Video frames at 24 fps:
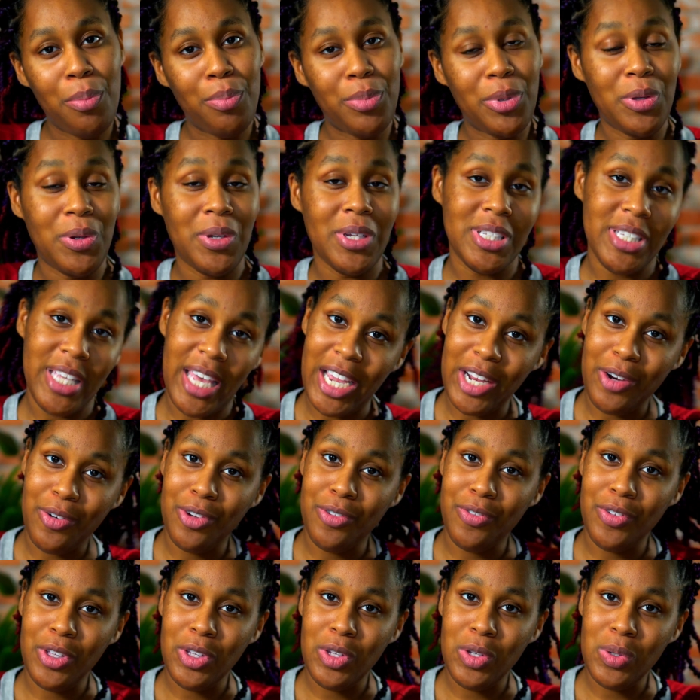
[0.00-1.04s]
beauty tech
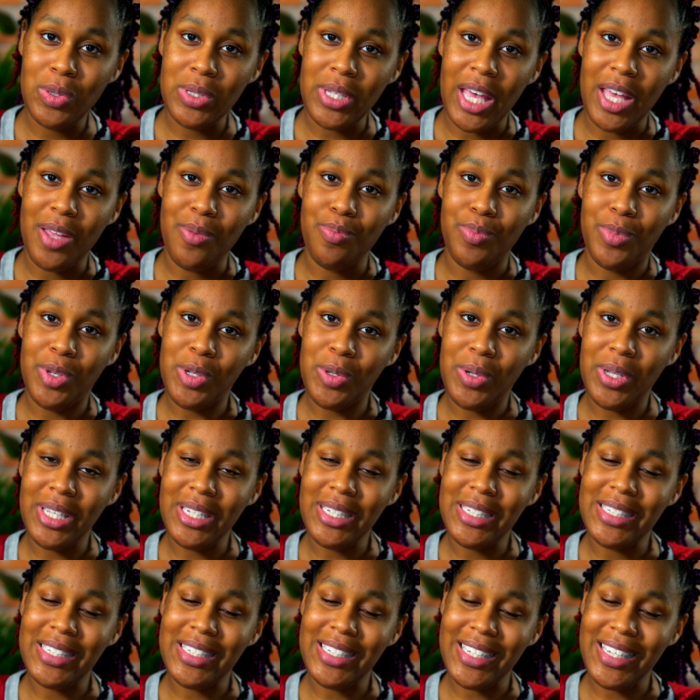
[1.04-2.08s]
reviews, and
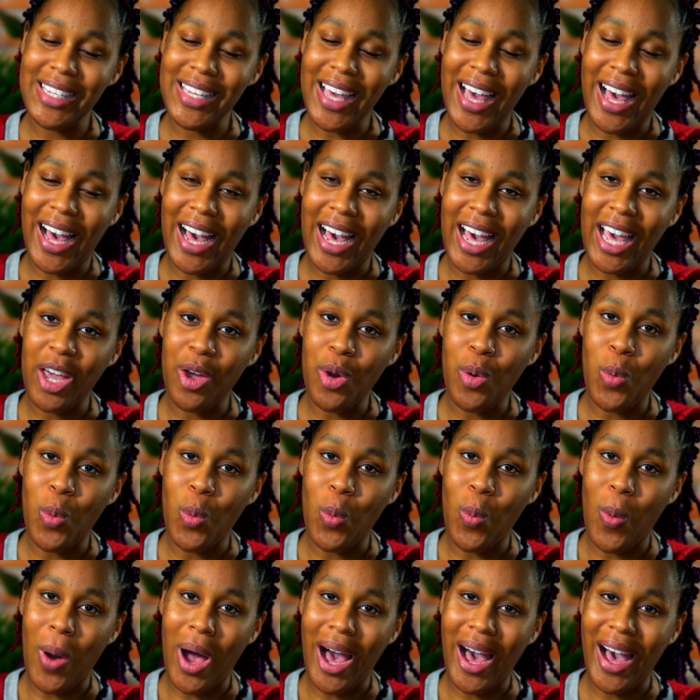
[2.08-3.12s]
beauty
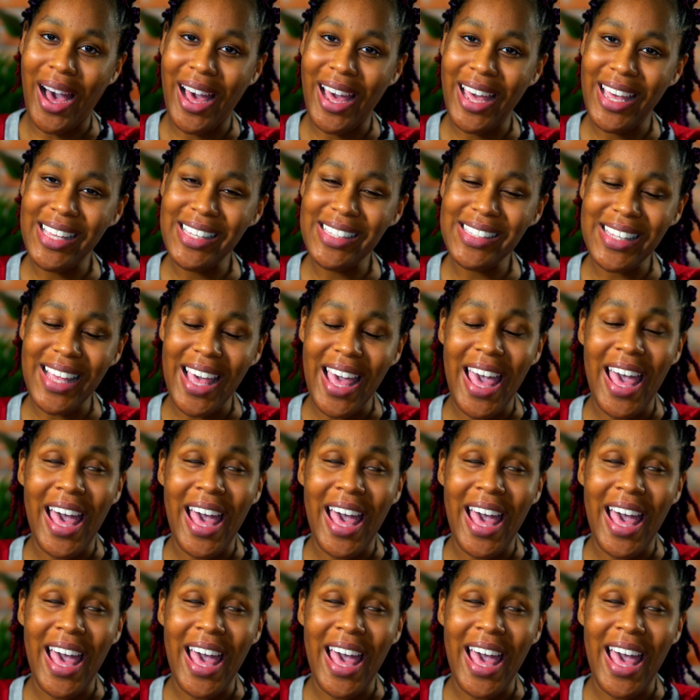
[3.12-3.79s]
DIYs.